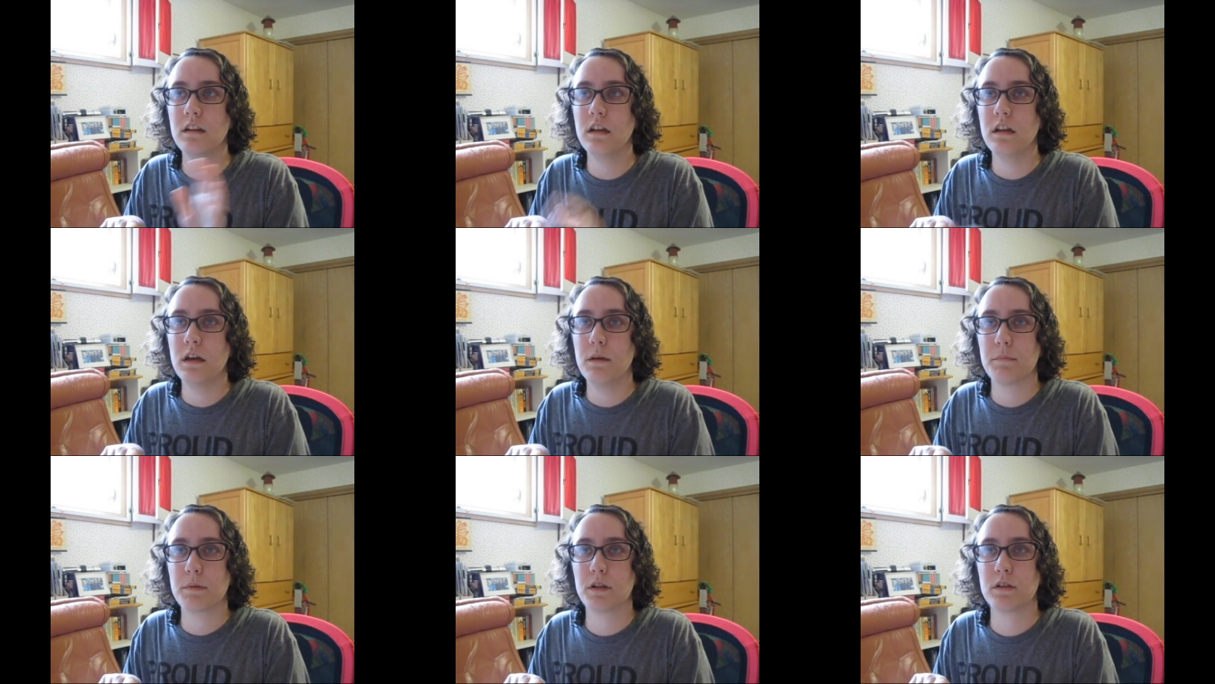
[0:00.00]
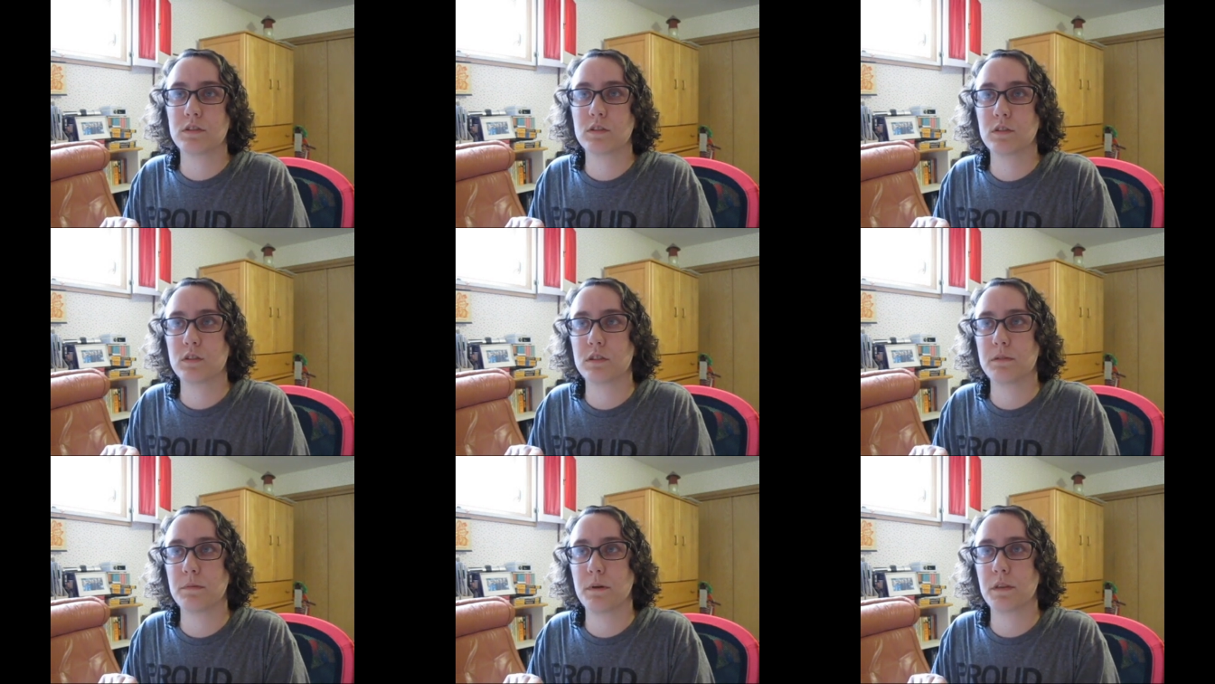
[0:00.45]
but also
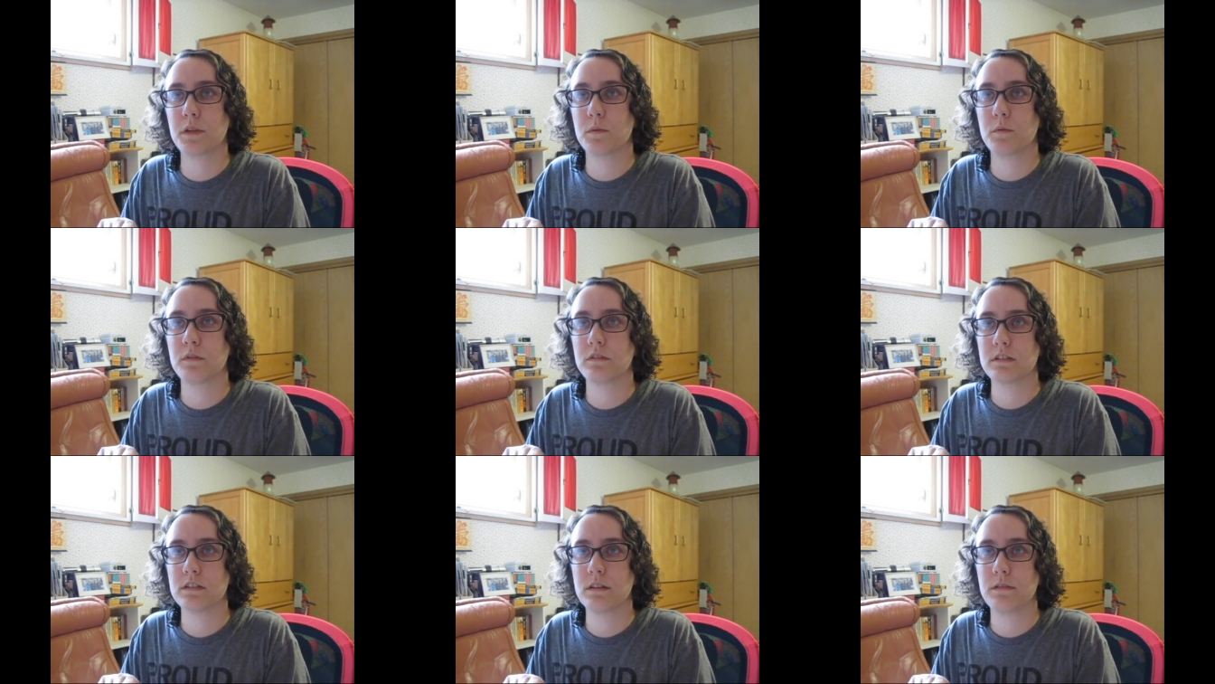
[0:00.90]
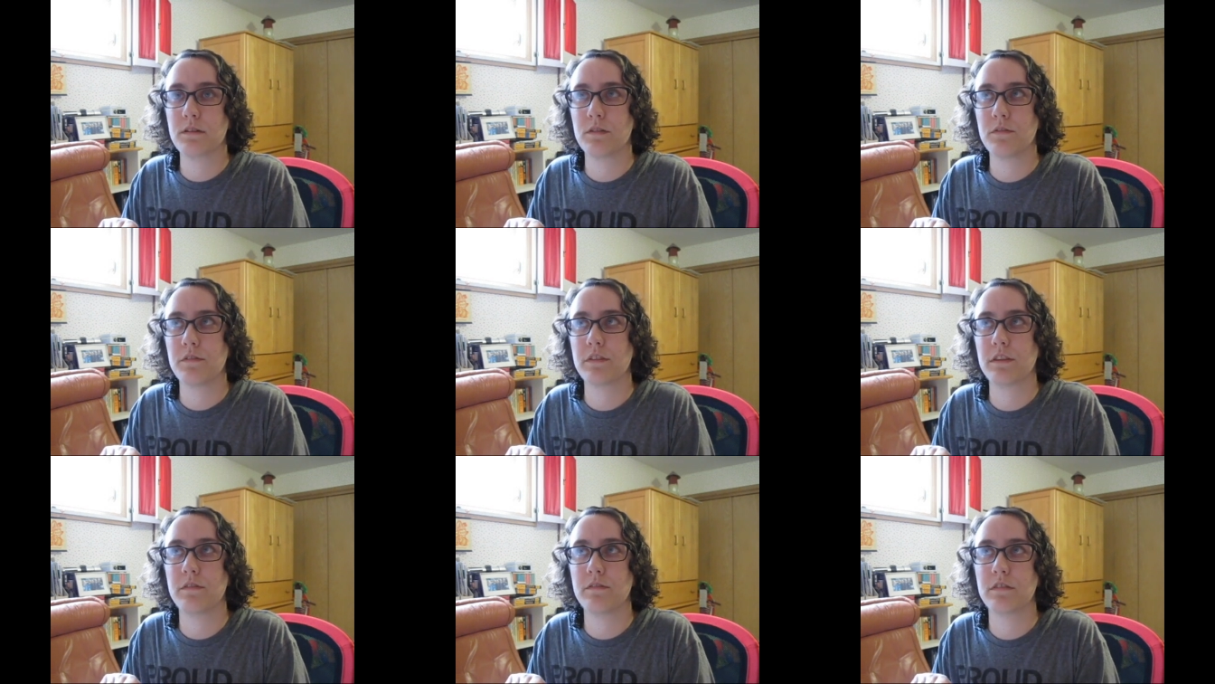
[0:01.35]
some other ones that I
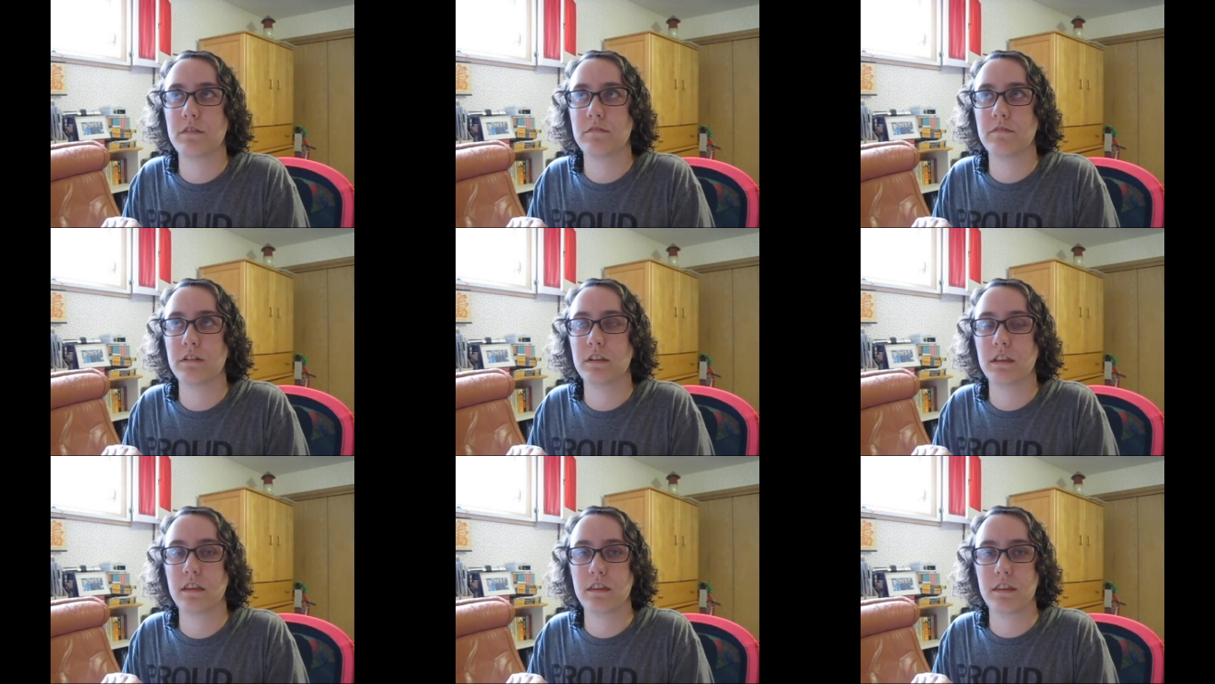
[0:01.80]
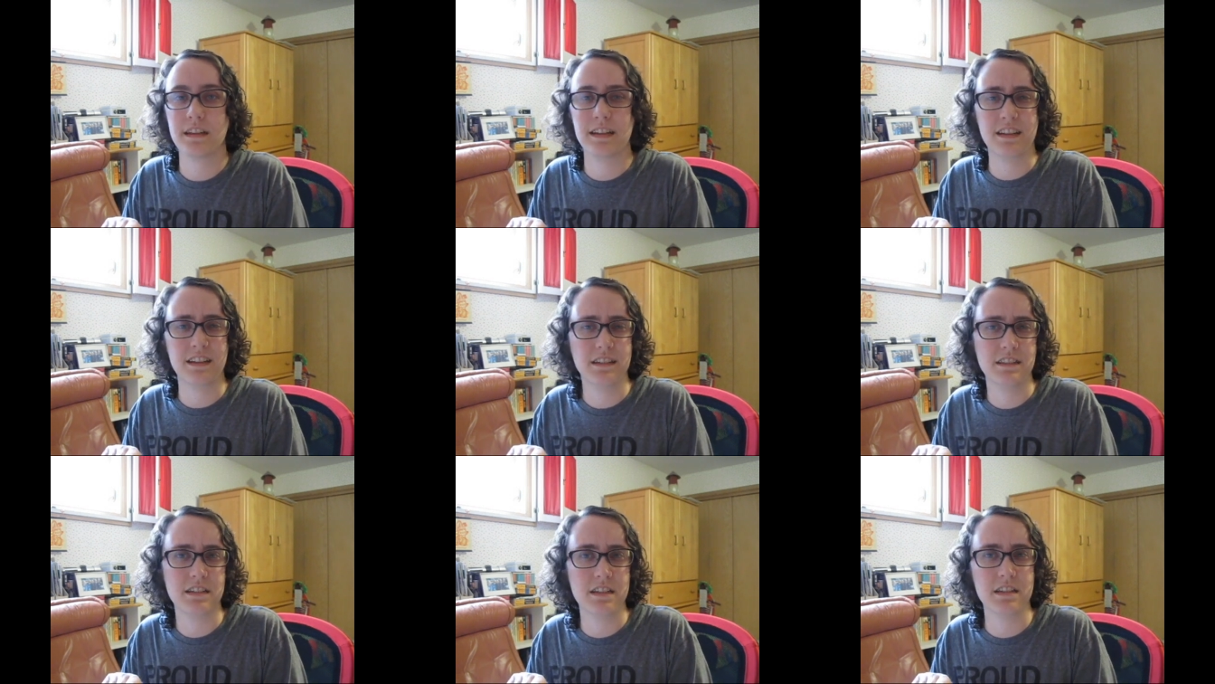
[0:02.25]
don't really think
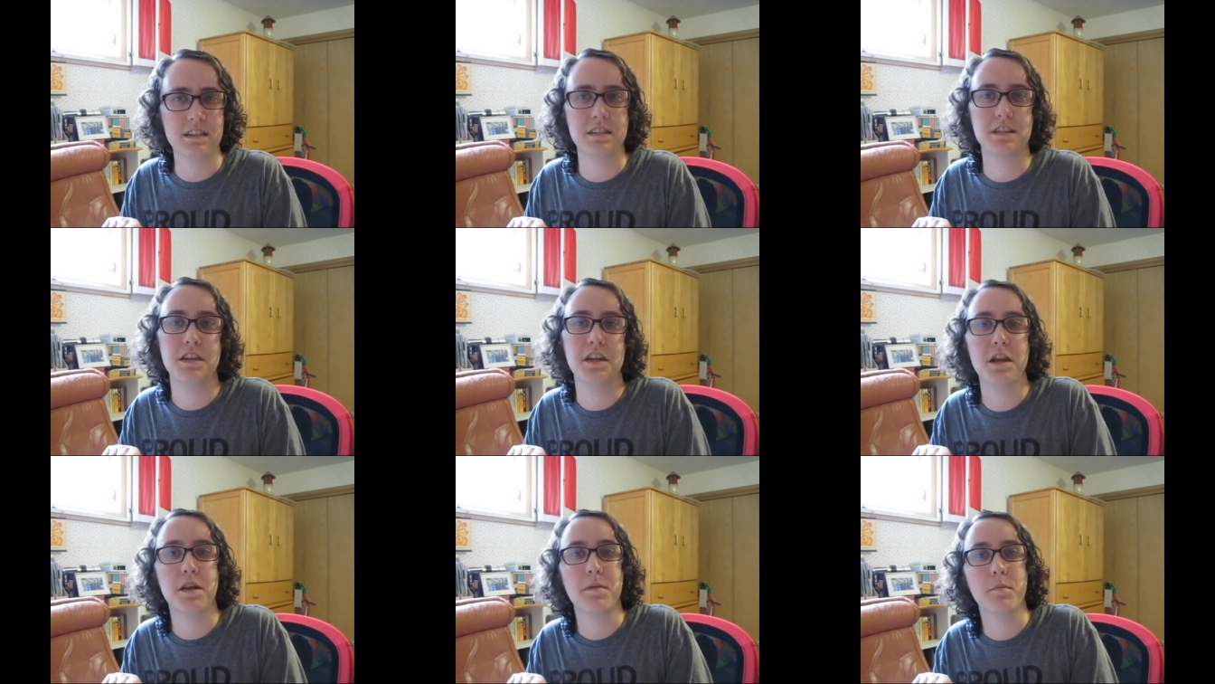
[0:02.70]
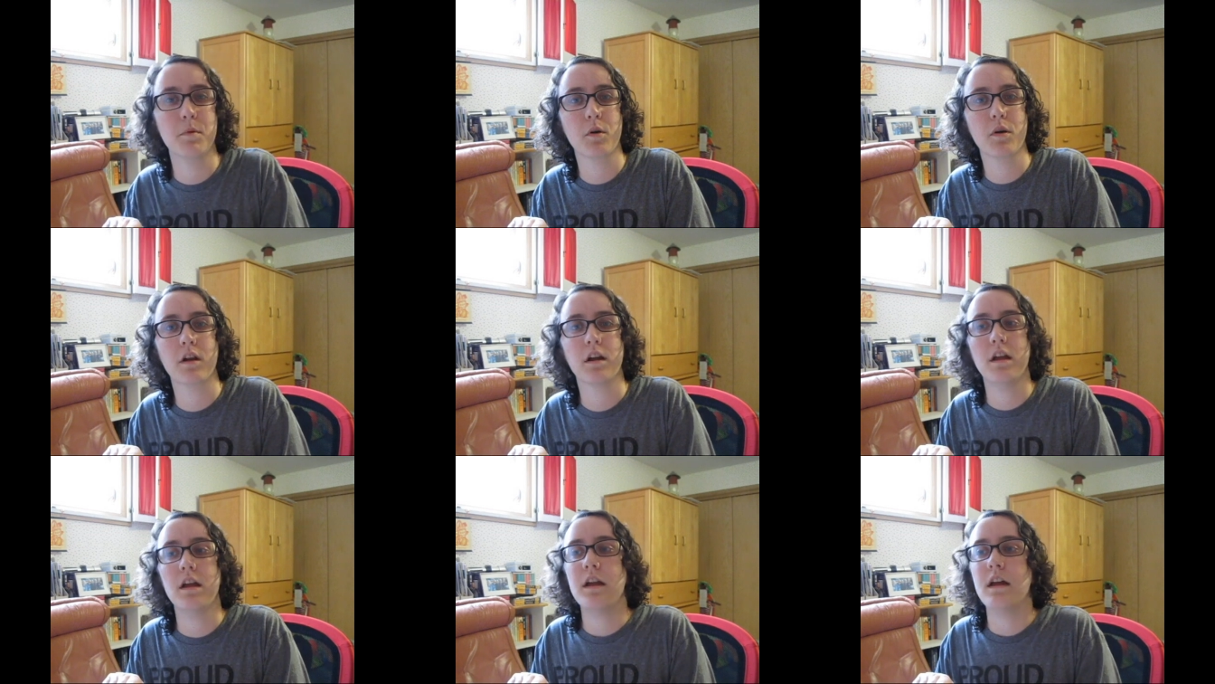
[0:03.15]
exist anymore,